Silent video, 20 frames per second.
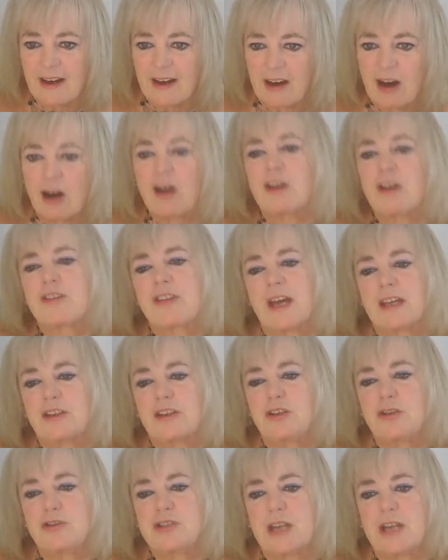Oh,
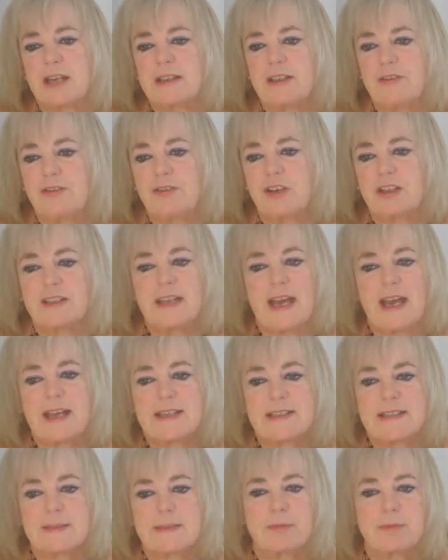thank you, Jennifer. Yes,